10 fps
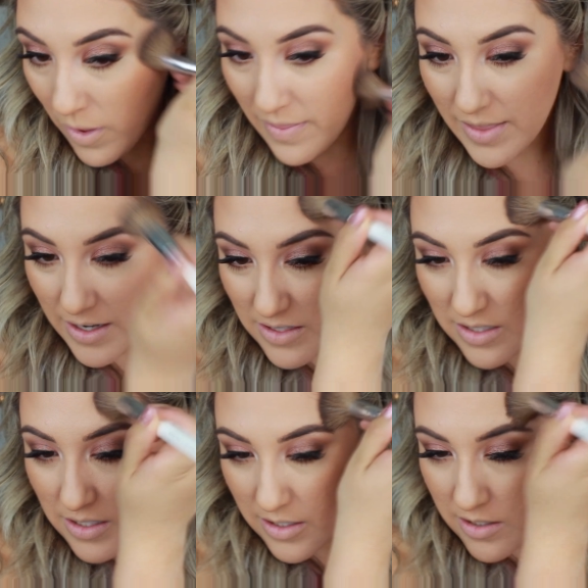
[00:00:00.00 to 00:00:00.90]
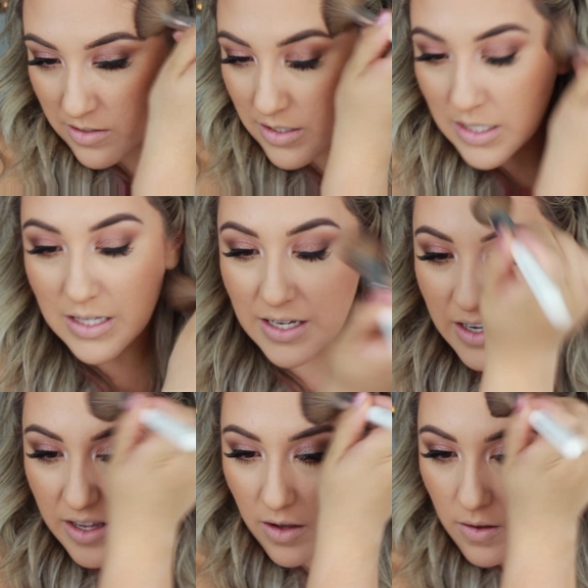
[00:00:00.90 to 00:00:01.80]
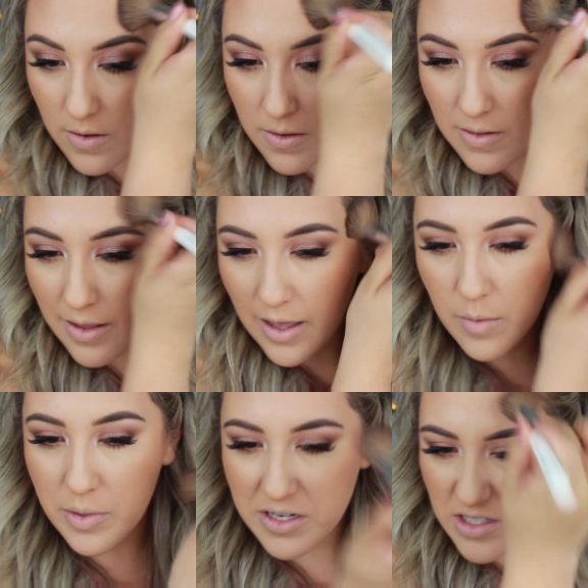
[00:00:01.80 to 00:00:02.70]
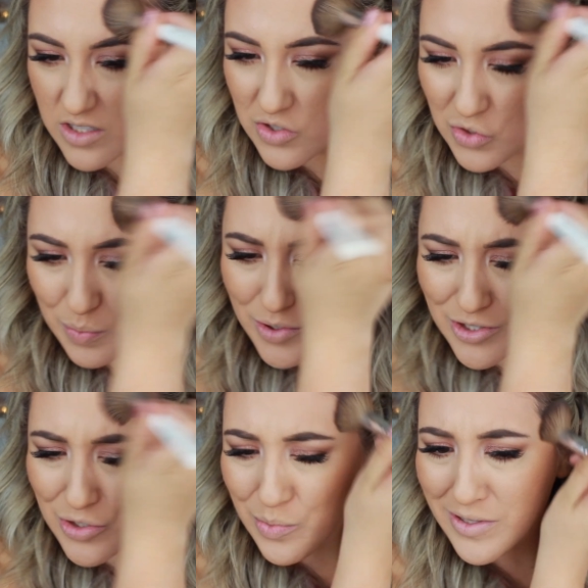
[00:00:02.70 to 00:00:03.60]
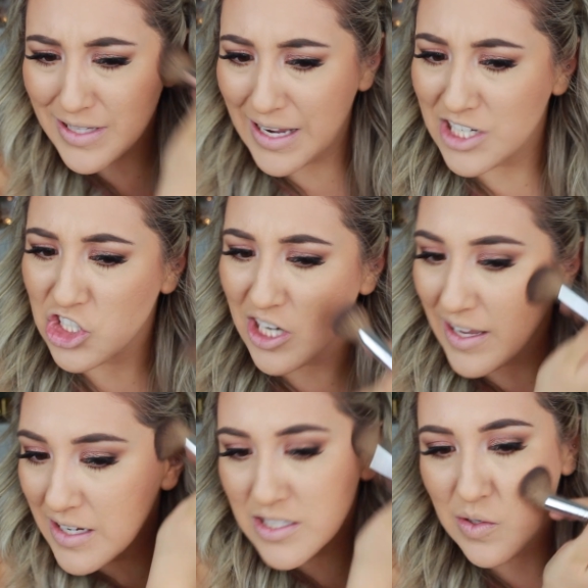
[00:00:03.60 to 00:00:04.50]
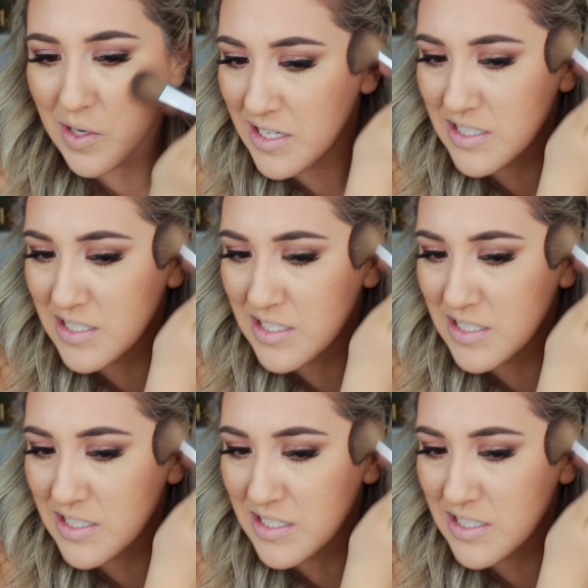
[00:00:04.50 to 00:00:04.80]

and that is gonna clean it all up. And it's a super, super light shade, so